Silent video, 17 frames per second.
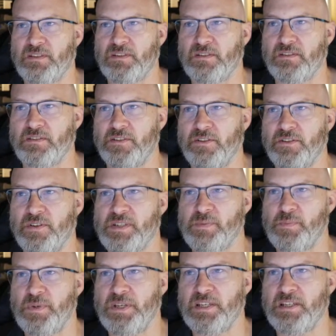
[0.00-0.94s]

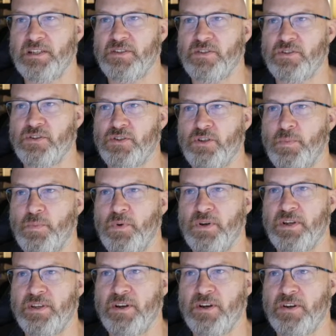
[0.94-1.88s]
USB
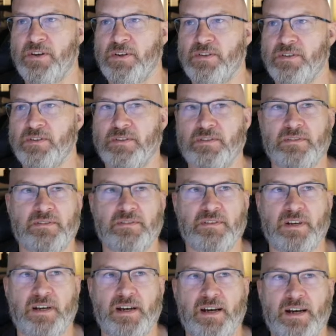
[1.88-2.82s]
2.0
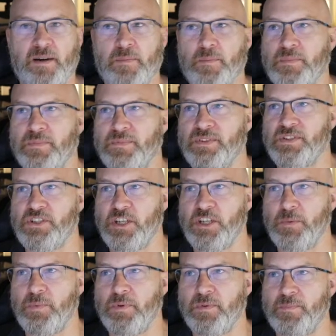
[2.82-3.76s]
hub
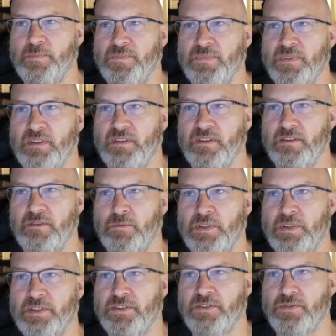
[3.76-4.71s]
chip
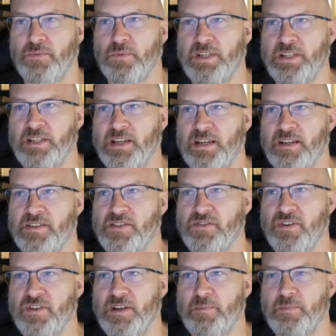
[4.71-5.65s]
with 3
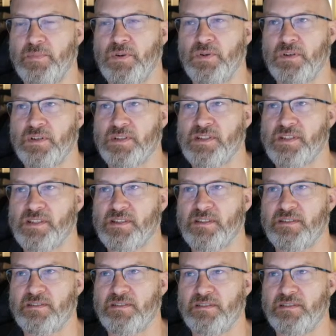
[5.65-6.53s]
downstream ports.